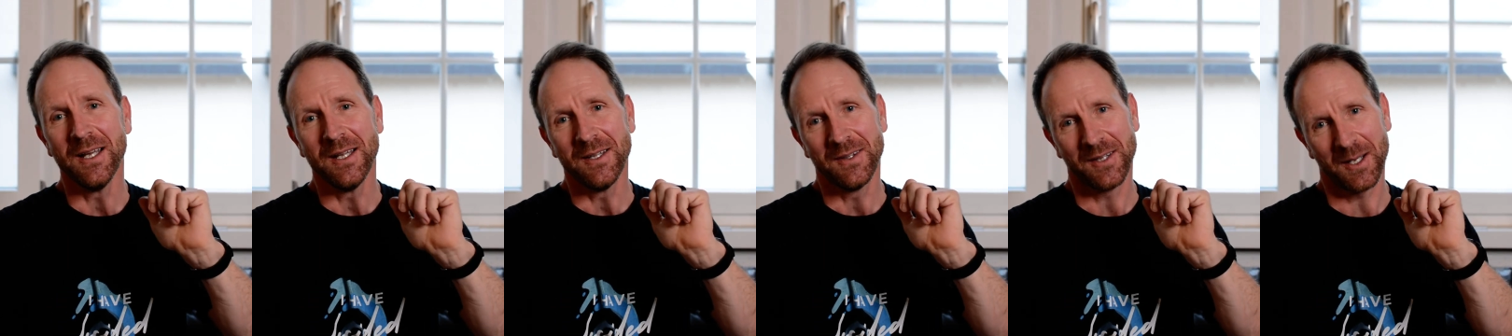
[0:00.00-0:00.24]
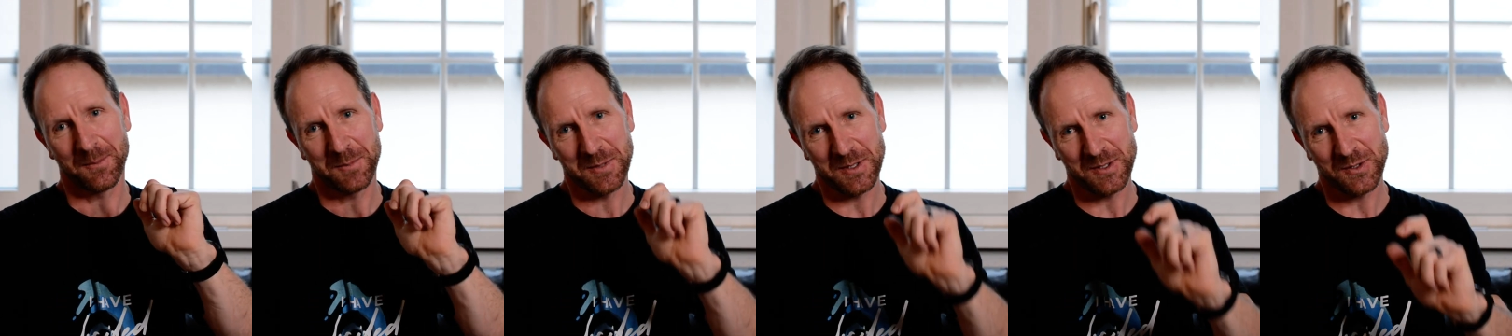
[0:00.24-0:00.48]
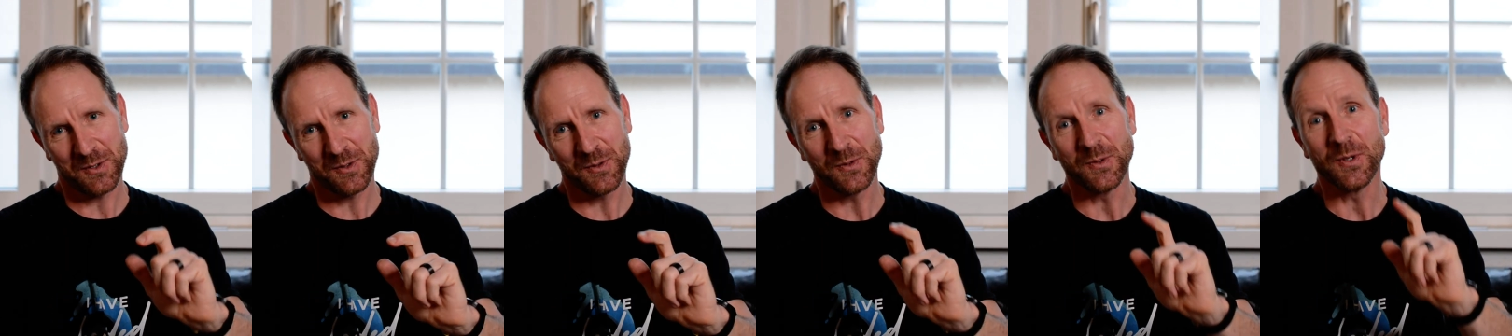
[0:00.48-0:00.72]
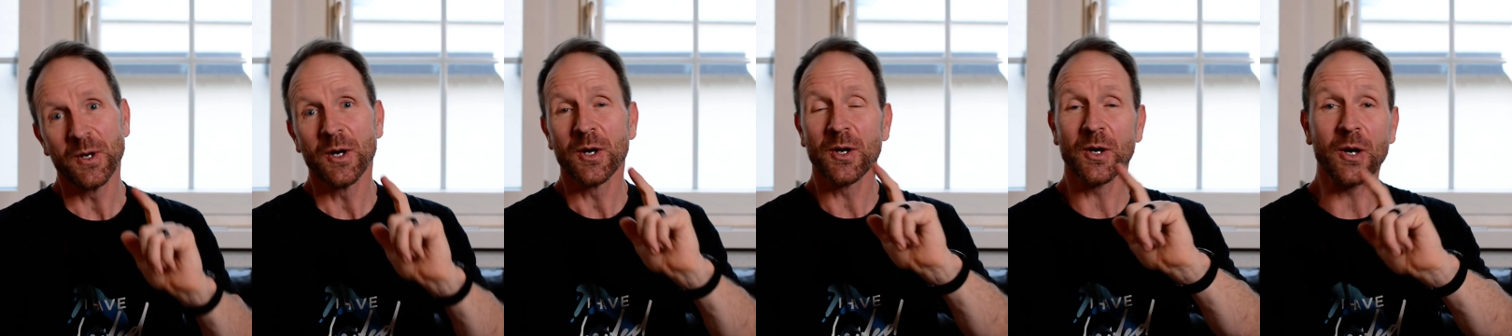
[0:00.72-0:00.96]
Number
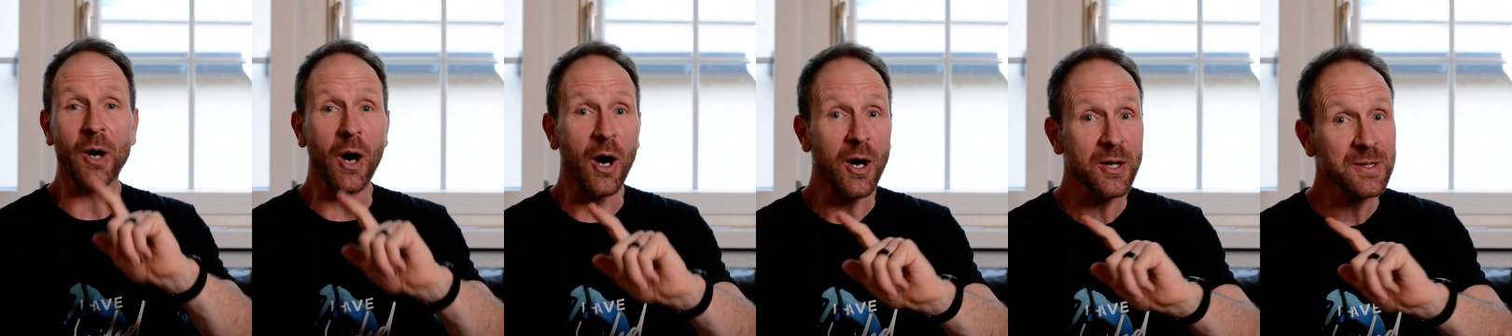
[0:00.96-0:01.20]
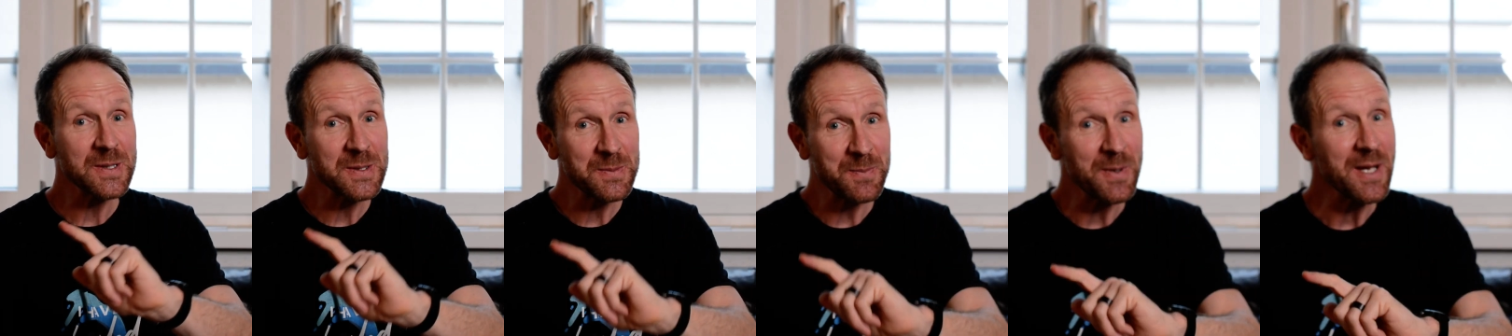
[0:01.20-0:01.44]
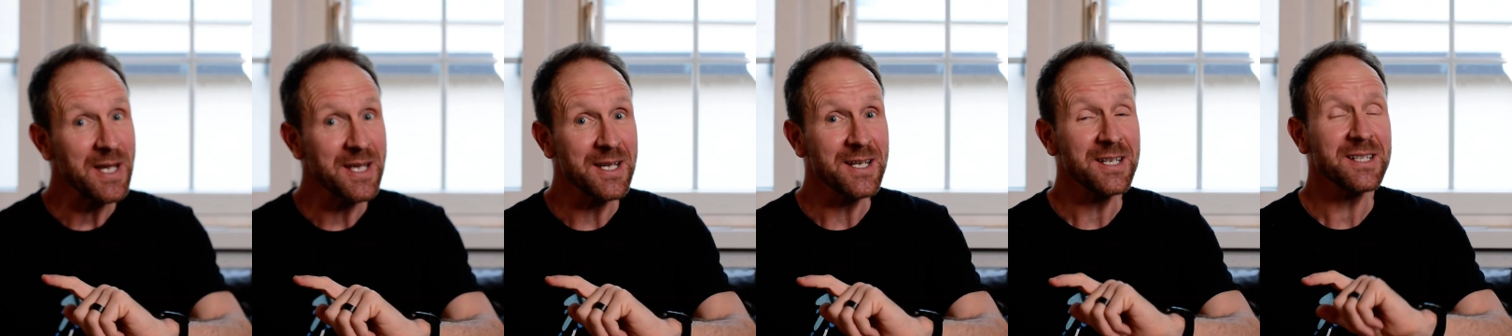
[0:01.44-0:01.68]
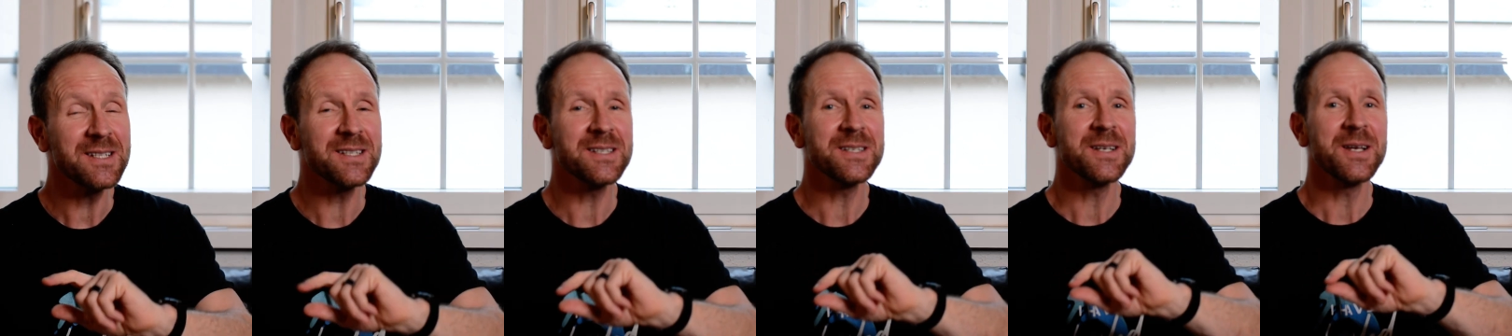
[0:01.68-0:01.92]
two, God
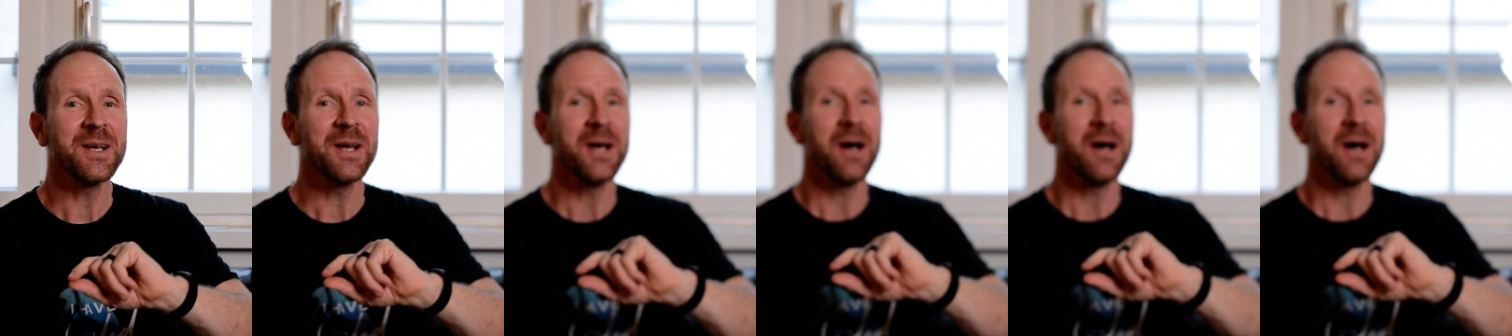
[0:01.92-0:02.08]
speaks,